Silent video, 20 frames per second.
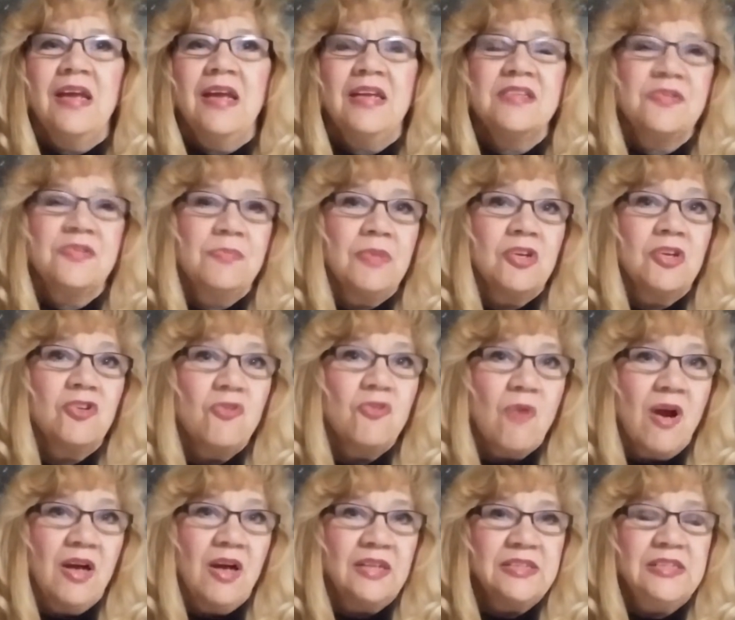He's from La
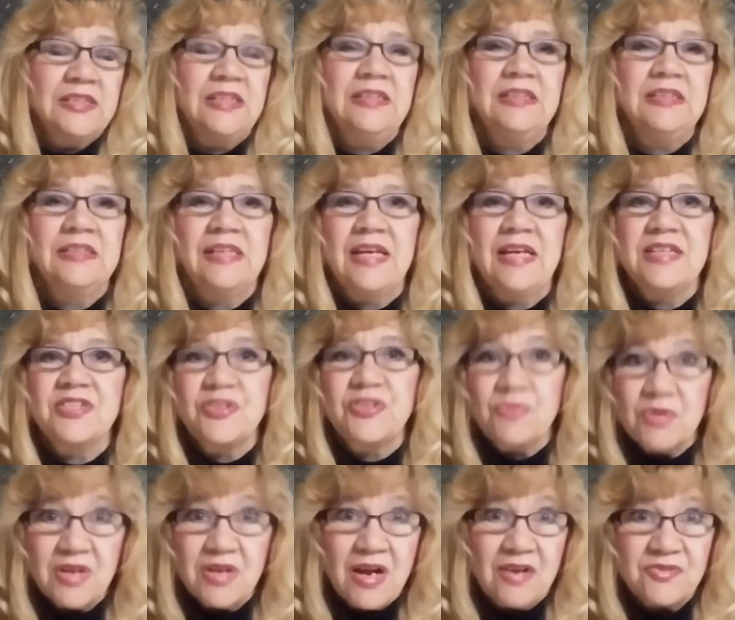Crosse. He's a
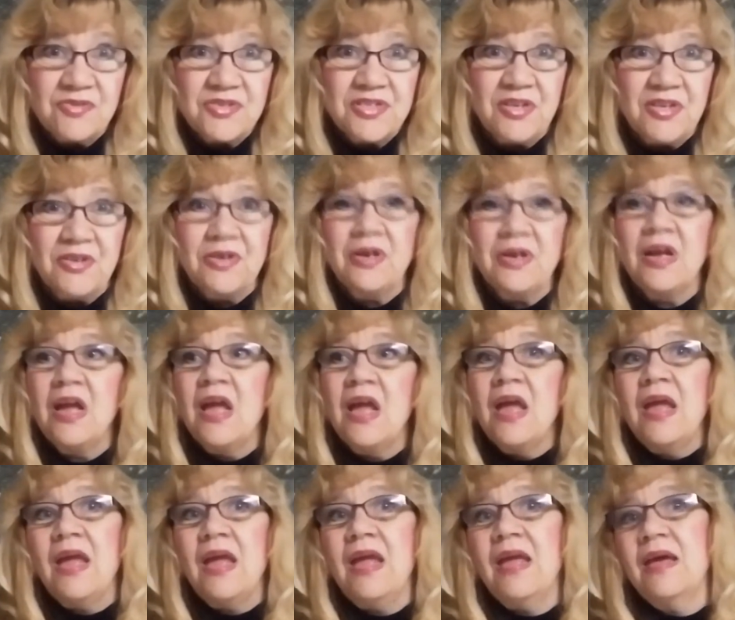school counselor,
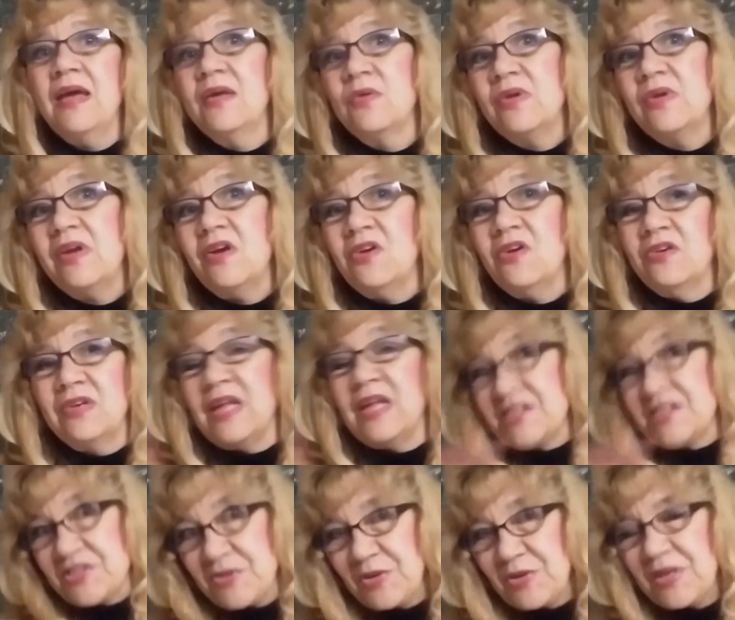or
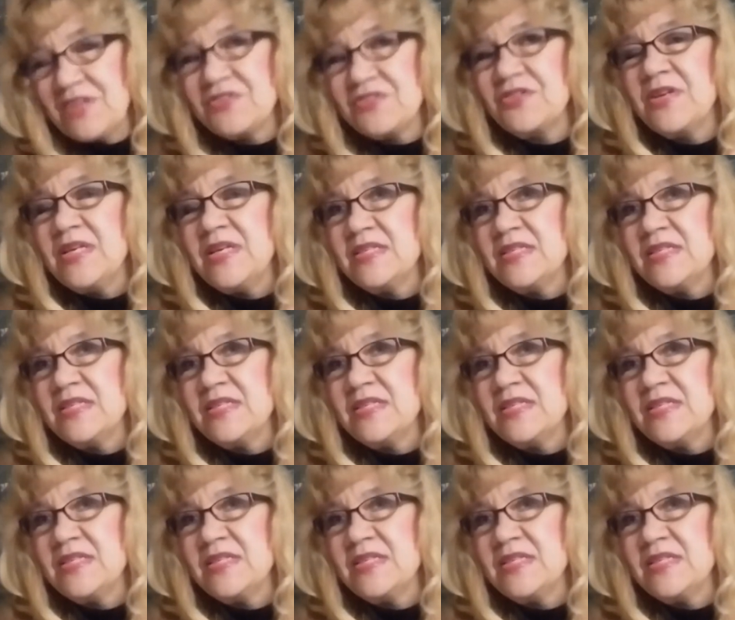not a school counselor.